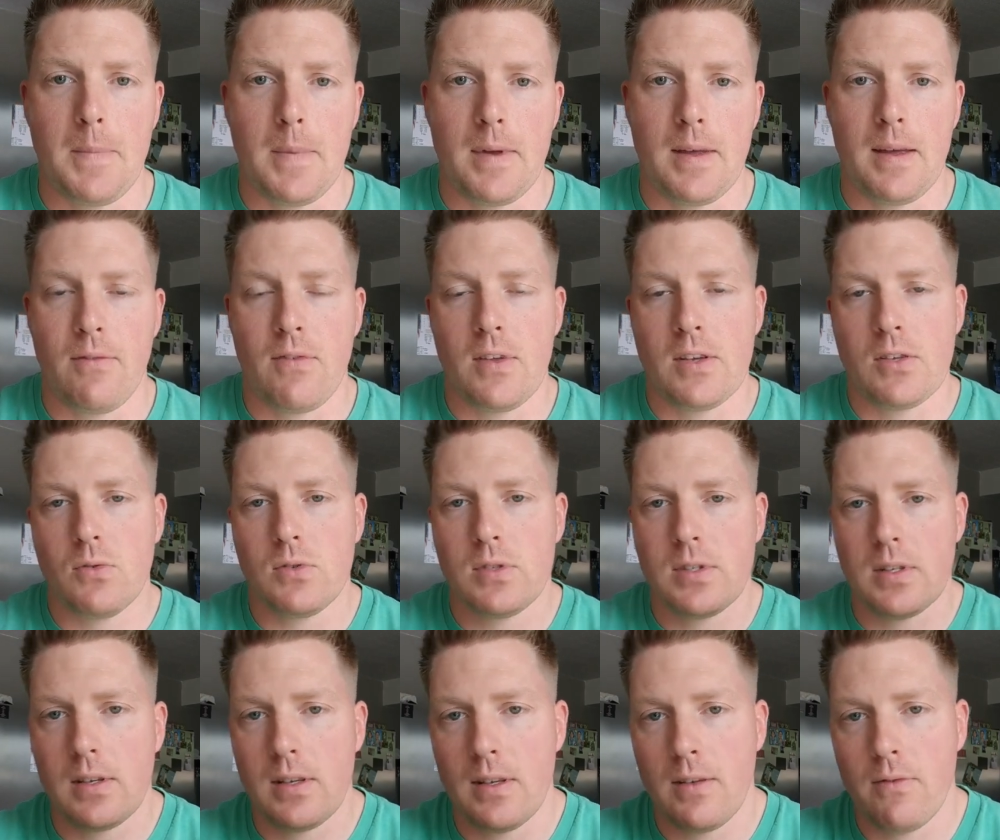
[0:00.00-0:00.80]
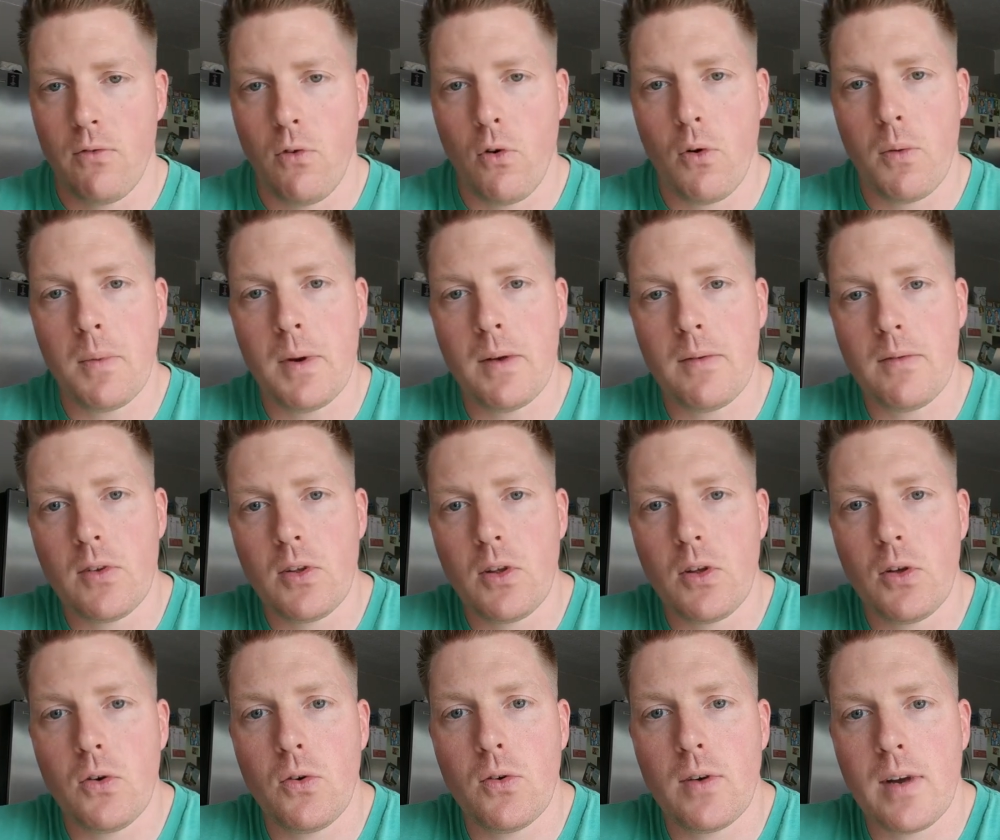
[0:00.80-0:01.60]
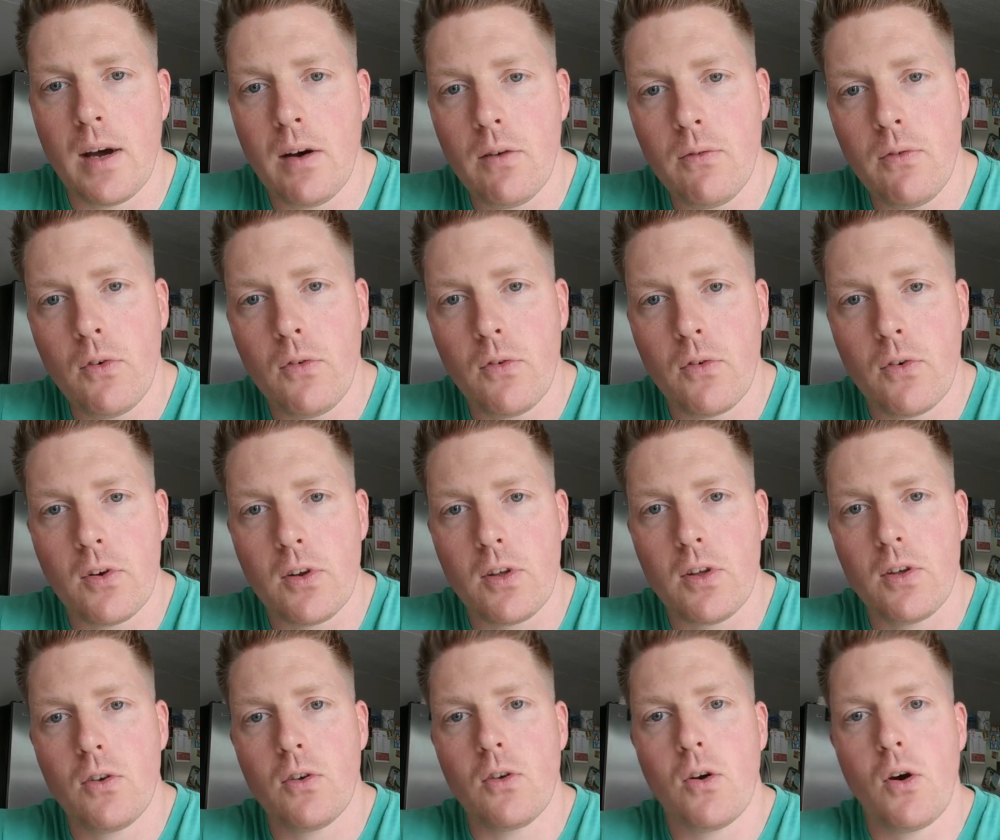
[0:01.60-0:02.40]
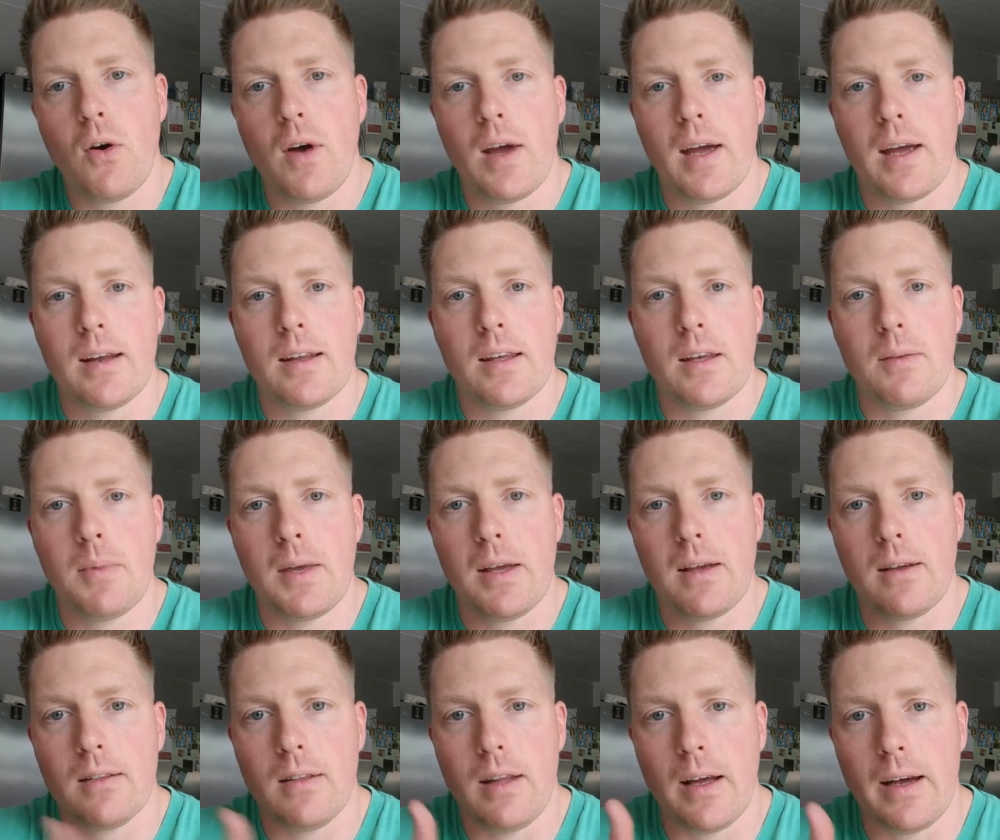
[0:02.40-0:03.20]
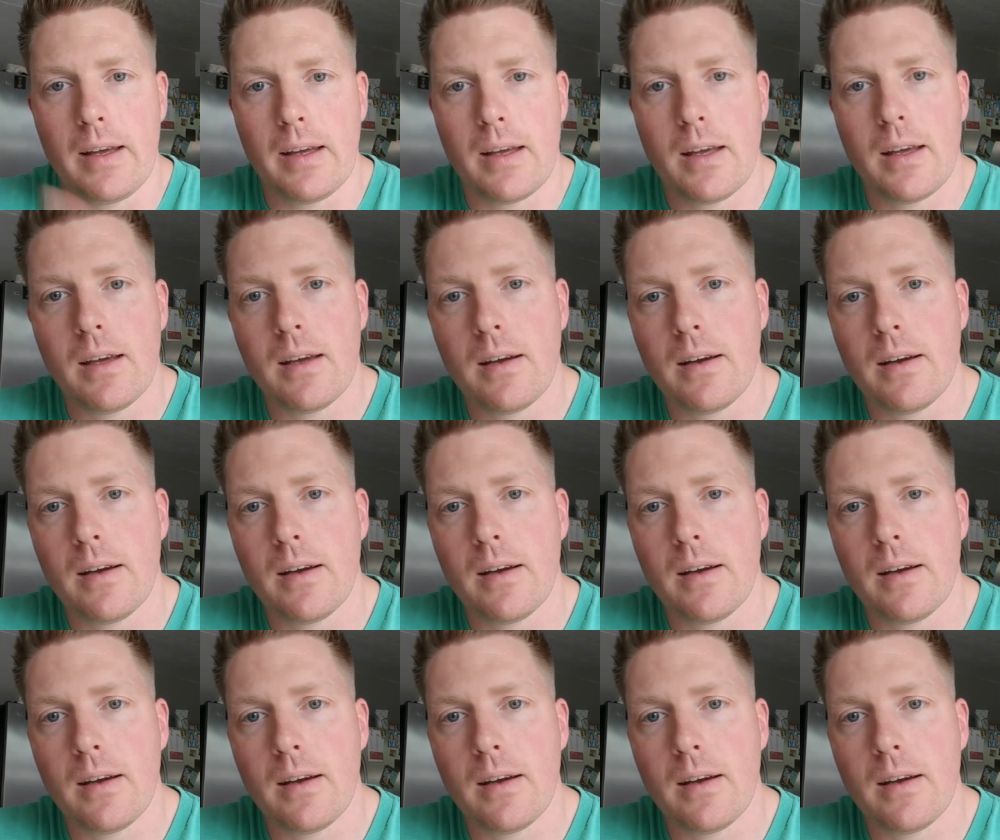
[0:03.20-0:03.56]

If this was informative to you and helpful for you, go ahead and give me a like,